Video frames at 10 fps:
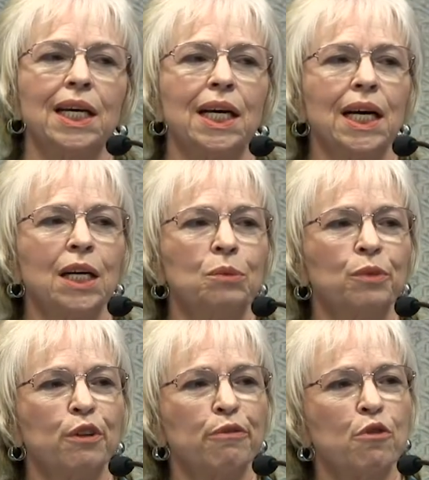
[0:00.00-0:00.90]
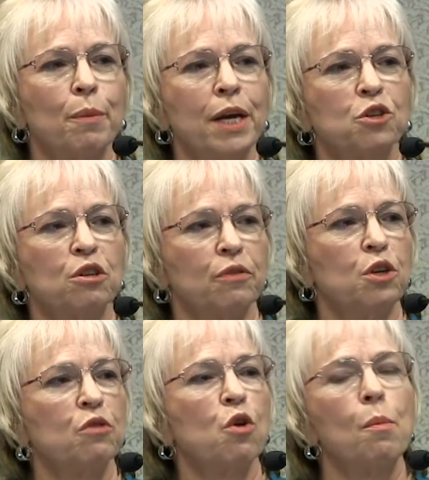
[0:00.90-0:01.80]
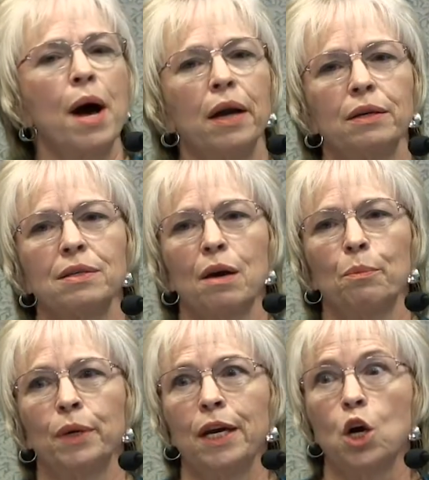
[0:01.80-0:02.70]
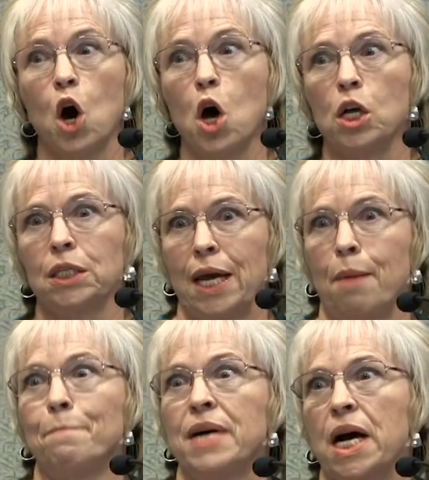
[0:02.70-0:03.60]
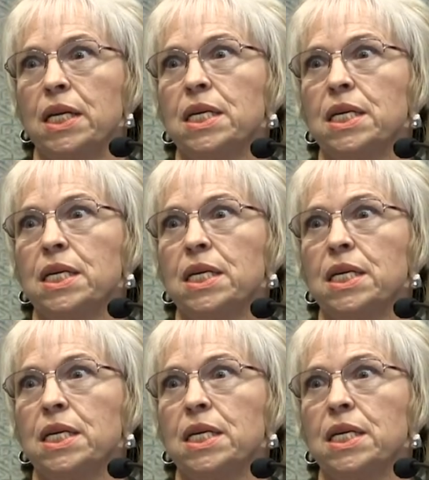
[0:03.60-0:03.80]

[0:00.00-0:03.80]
the formation of a new robotics company called Embodied